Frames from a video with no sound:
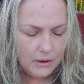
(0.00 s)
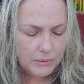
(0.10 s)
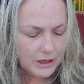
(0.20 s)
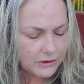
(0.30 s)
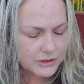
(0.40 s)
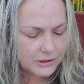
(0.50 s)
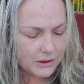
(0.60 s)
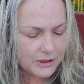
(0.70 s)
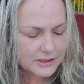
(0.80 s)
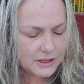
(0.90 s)
We also
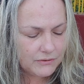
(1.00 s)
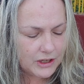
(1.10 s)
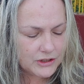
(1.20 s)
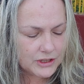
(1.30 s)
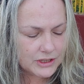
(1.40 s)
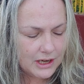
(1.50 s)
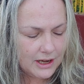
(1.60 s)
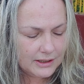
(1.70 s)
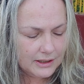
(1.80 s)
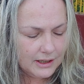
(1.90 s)
know that salvation is
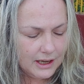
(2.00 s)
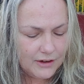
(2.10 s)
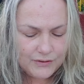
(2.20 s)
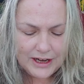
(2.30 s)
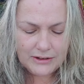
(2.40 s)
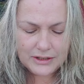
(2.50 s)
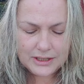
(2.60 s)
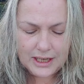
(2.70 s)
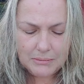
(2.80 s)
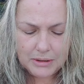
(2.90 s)
not a fire
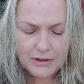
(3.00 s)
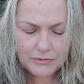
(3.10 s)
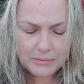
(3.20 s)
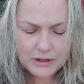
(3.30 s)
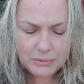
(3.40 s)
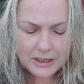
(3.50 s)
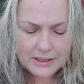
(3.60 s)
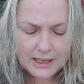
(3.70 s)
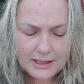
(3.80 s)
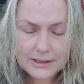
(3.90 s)
escape from these
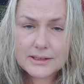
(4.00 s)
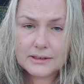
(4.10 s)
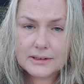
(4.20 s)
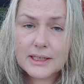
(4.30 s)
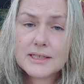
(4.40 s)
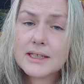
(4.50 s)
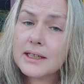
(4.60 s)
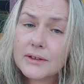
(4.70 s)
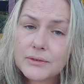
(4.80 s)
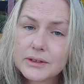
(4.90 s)
wicked days. It is a
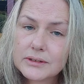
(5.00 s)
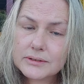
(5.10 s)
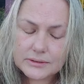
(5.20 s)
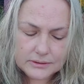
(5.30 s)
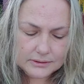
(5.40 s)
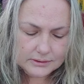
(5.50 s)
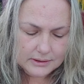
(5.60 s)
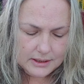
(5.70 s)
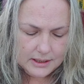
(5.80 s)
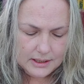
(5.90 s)
gift.
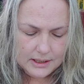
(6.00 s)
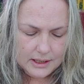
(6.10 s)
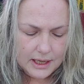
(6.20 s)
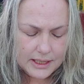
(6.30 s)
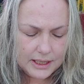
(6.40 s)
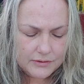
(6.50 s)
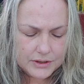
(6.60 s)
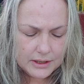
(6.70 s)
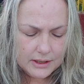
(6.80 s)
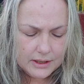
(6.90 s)
A
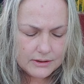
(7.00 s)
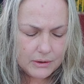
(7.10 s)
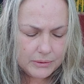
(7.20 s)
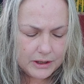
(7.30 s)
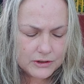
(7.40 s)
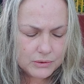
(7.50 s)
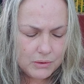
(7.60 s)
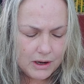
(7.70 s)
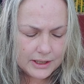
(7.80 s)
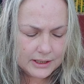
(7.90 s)
gift that we are to
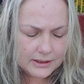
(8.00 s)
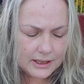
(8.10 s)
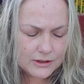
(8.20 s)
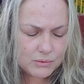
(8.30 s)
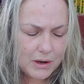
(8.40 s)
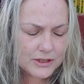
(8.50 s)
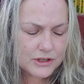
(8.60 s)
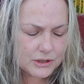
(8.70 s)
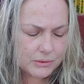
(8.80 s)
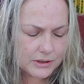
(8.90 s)
walk in as wise
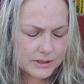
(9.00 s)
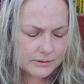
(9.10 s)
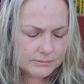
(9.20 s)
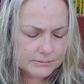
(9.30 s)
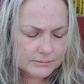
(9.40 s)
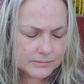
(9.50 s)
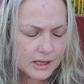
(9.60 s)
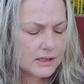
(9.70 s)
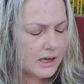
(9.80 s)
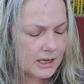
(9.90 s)
stewards,
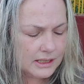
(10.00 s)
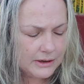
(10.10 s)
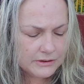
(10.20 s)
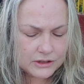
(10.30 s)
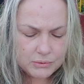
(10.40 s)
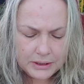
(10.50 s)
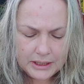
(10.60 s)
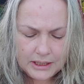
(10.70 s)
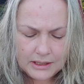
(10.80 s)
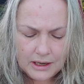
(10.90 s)
not allowing this
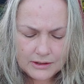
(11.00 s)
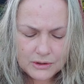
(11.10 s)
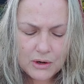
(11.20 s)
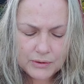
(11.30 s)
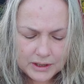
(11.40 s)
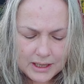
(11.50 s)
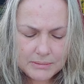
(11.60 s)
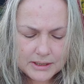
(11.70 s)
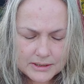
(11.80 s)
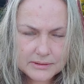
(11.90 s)
wicked eon to
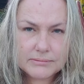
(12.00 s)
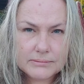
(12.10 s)
overcome us.